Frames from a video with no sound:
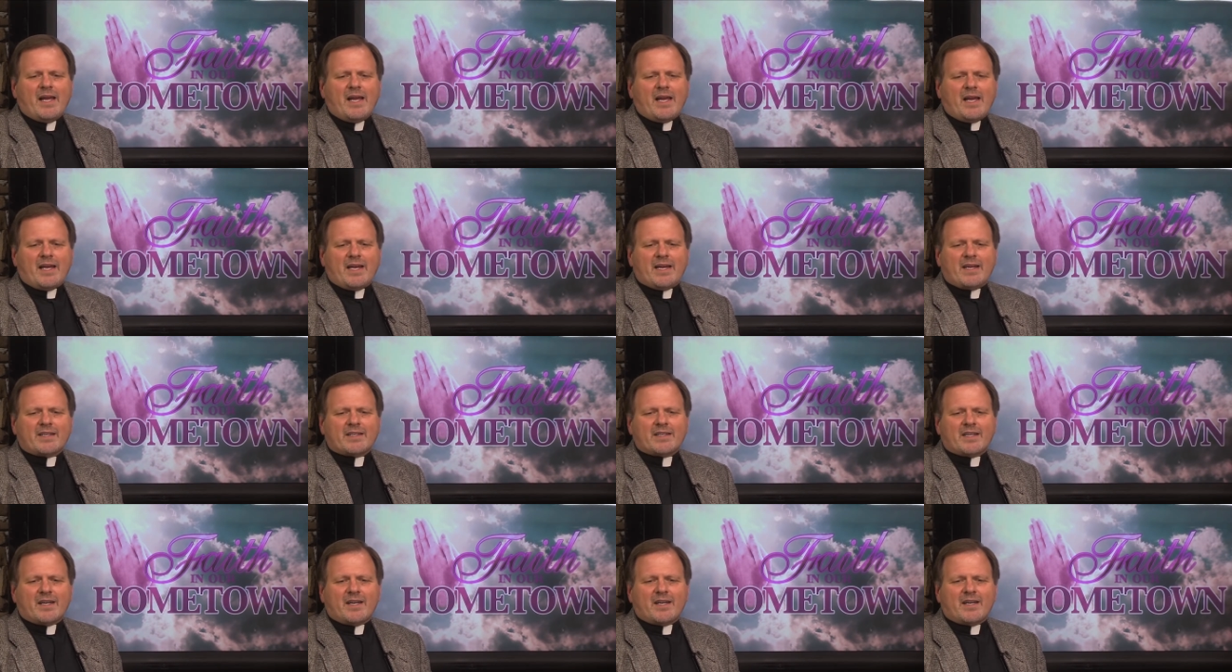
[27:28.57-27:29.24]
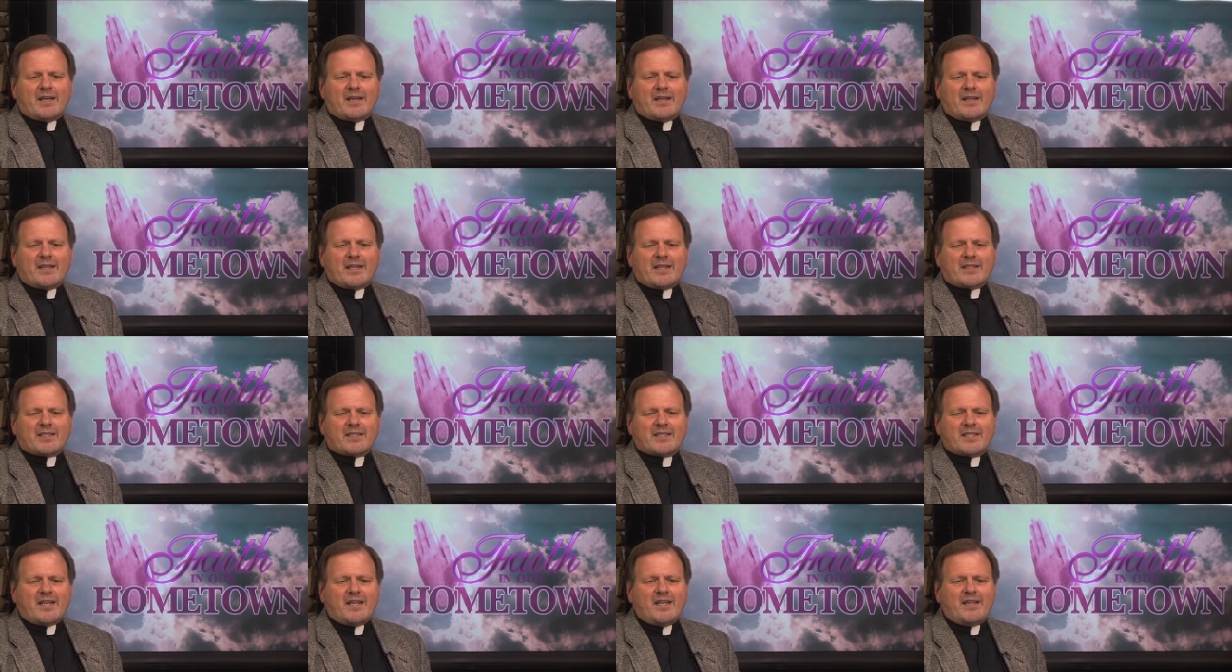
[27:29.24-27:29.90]
And uh,
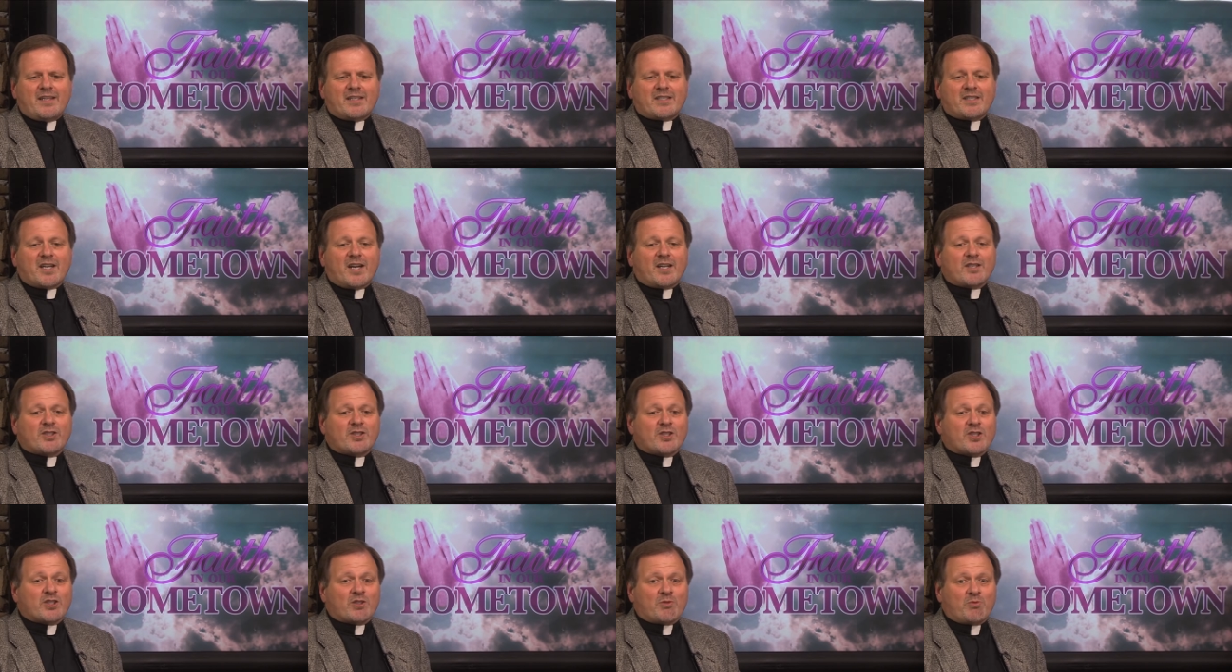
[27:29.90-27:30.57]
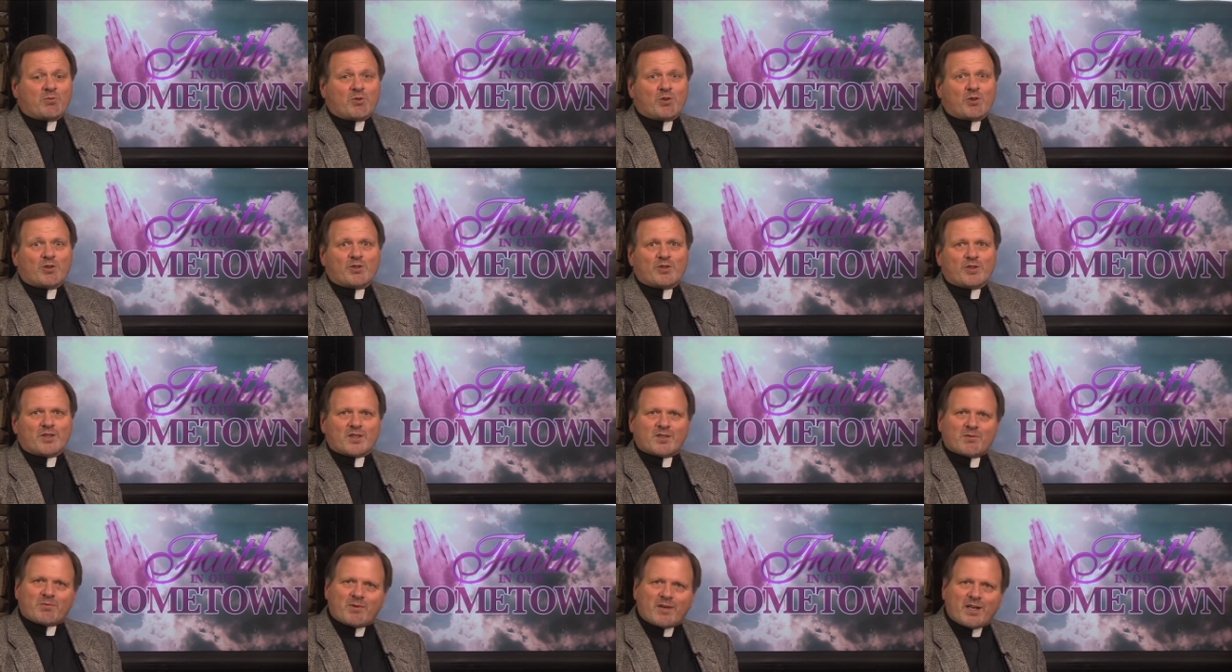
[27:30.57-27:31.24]
that city that touches the
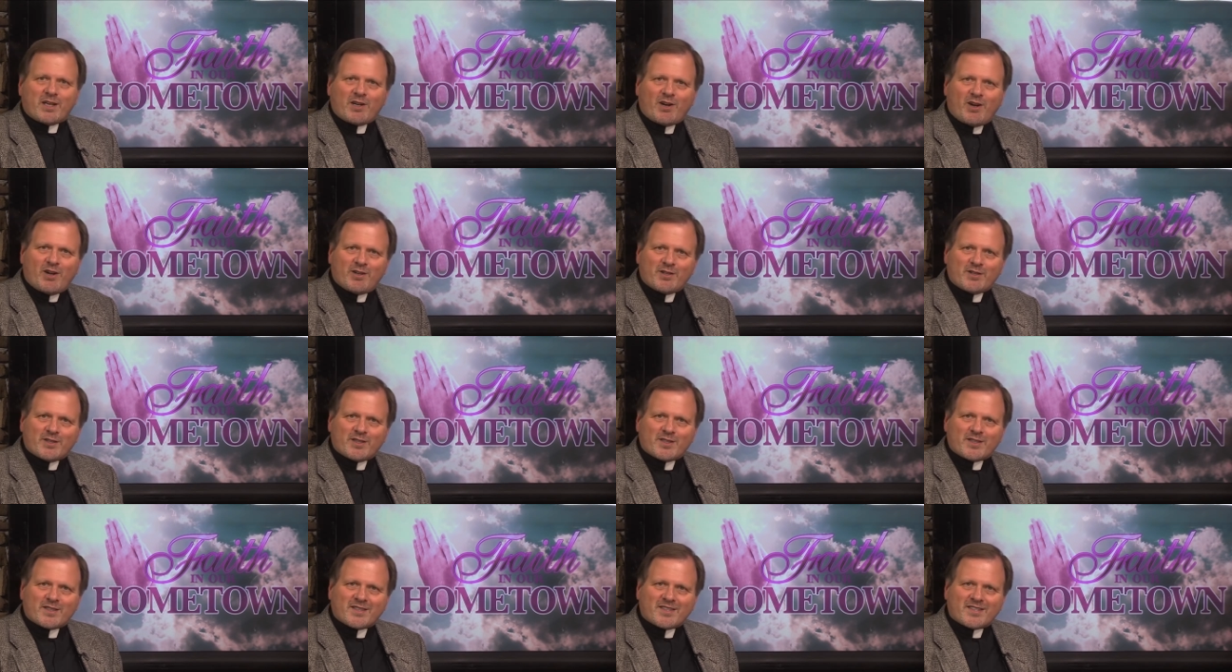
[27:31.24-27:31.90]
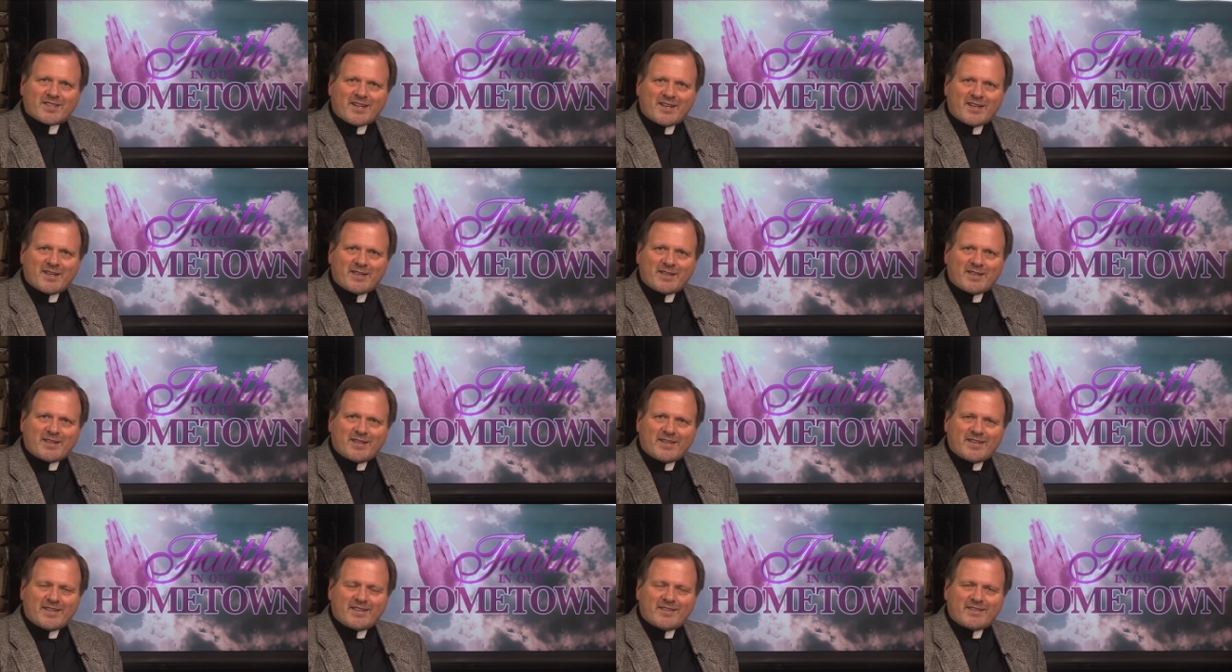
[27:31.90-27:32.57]
world is what he called his, uh,
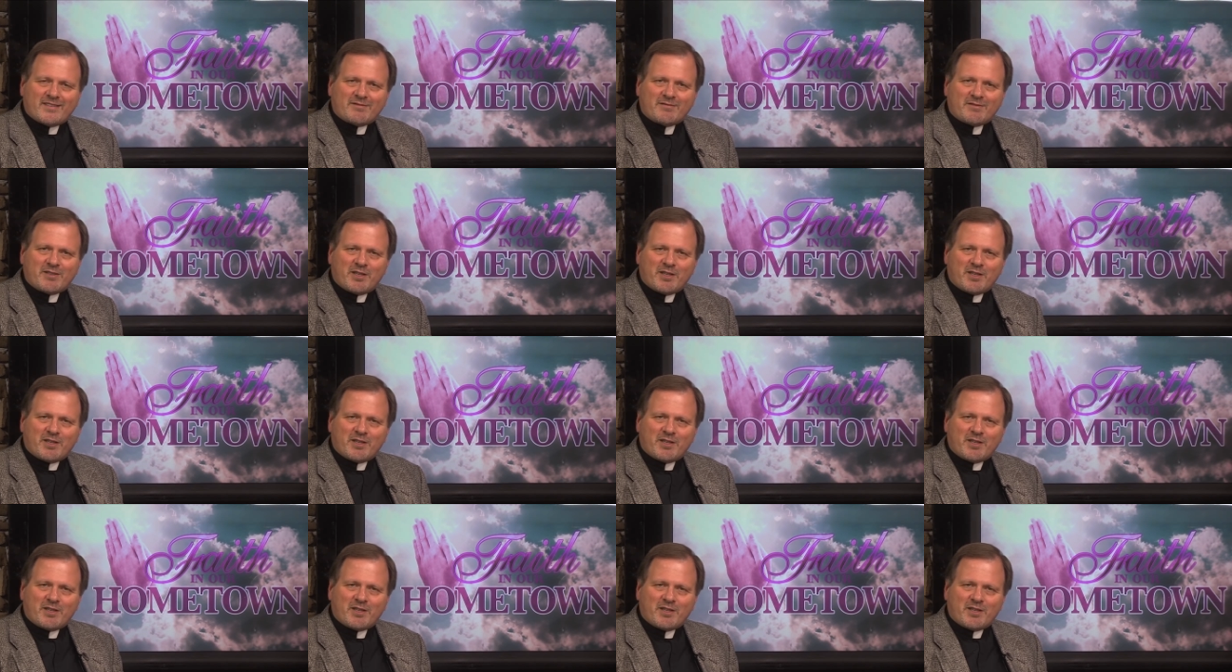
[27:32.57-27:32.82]
uh,